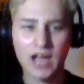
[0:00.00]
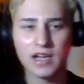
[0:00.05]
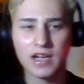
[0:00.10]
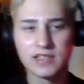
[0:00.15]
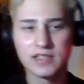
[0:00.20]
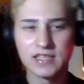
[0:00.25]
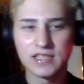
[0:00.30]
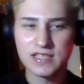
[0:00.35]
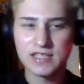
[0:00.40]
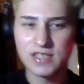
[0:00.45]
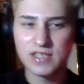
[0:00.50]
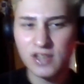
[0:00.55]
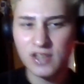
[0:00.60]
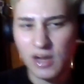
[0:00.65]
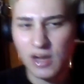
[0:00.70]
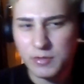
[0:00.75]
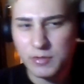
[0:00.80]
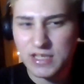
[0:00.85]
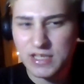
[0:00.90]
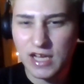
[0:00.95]
this year
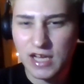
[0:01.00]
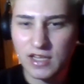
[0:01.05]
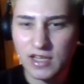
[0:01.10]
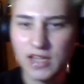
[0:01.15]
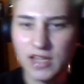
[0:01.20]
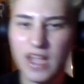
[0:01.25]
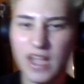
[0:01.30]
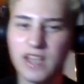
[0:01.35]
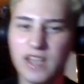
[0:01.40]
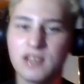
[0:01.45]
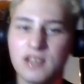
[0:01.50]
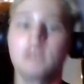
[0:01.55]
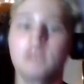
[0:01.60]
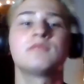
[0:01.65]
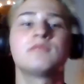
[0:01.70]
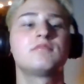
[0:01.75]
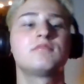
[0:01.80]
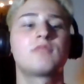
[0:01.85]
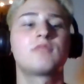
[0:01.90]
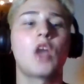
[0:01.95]
I was kind of like
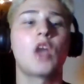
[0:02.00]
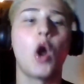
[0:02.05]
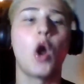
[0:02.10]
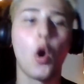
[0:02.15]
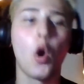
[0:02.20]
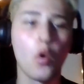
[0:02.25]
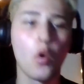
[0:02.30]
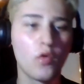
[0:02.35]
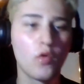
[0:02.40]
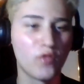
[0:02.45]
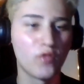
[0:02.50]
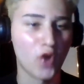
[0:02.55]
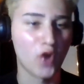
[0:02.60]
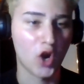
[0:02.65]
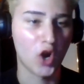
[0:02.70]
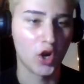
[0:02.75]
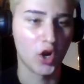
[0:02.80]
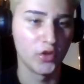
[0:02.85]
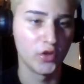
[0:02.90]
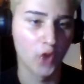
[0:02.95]

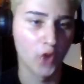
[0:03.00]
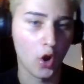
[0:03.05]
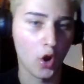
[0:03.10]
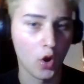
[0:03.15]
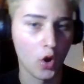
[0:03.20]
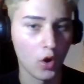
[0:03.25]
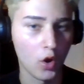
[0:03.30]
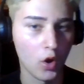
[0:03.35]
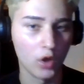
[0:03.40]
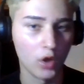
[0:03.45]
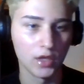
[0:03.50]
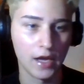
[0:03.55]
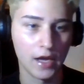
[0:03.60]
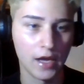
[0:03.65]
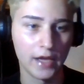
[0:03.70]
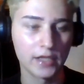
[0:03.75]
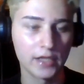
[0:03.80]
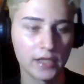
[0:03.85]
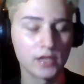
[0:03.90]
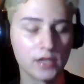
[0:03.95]
over the whole
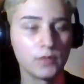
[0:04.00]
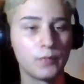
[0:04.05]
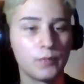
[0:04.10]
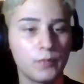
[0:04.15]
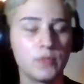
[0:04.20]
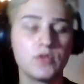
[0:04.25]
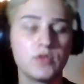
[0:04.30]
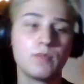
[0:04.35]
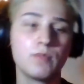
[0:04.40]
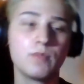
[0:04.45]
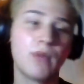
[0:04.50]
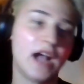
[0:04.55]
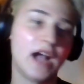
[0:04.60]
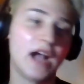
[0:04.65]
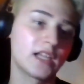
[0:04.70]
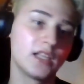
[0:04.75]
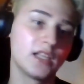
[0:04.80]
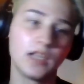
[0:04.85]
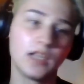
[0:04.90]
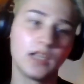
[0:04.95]
like. Back
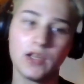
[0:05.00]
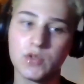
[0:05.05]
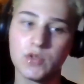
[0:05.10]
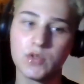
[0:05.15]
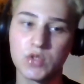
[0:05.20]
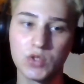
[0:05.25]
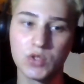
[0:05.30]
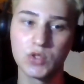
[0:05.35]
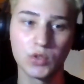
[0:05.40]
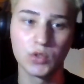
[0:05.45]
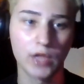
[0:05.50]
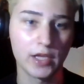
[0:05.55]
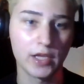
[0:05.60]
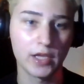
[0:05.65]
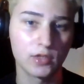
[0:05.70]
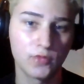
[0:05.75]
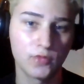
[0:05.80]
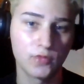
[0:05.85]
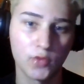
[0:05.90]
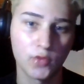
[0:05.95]
in the day, I used to do like
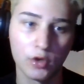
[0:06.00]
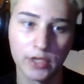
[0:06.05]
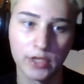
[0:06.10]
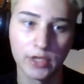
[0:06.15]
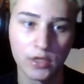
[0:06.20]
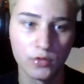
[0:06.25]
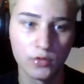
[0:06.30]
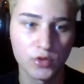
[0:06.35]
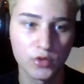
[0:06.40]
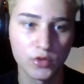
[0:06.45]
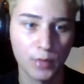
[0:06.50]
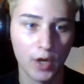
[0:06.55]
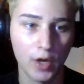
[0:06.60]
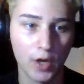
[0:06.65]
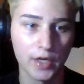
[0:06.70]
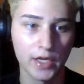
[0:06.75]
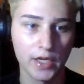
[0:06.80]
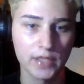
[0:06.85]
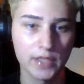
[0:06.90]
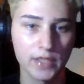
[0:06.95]
throw like huge
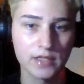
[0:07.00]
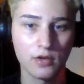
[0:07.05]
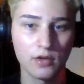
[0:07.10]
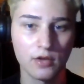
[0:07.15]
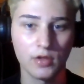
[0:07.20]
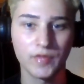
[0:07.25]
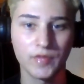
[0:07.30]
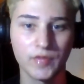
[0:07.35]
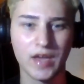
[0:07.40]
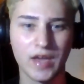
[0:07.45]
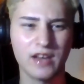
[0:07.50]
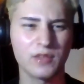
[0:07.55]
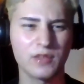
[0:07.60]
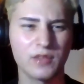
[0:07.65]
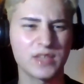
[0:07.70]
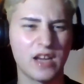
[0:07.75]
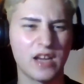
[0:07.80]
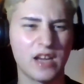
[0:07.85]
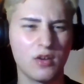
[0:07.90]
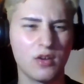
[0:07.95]
parties and all of that, and I was
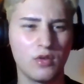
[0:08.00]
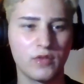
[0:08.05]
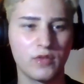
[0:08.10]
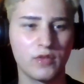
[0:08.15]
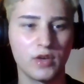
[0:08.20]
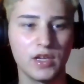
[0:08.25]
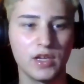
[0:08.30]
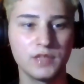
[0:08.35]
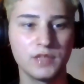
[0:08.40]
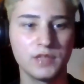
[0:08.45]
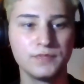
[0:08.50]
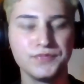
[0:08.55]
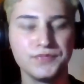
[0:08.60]
kind of over it.